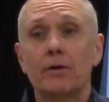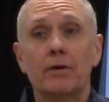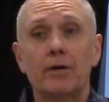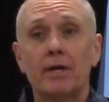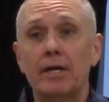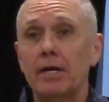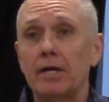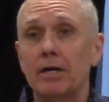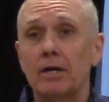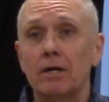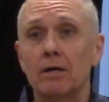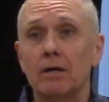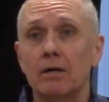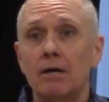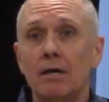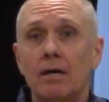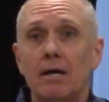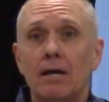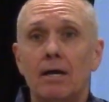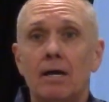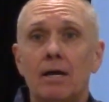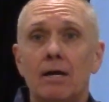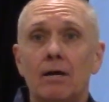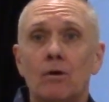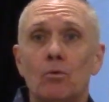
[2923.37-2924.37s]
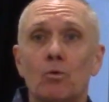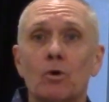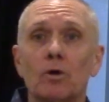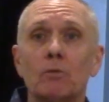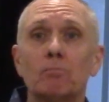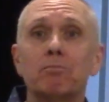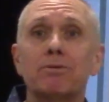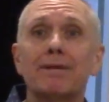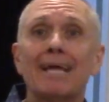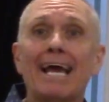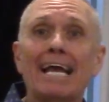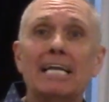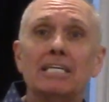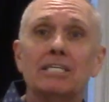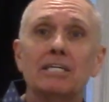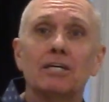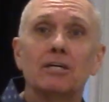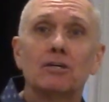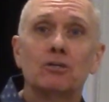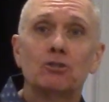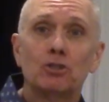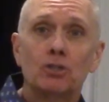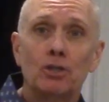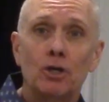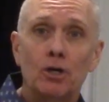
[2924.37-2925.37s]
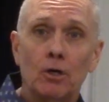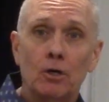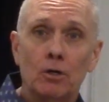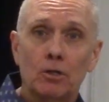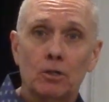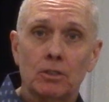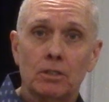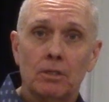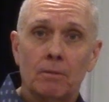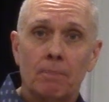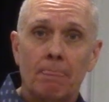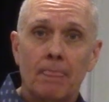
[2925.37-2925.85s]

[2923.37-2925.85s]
are here. We're planting a church.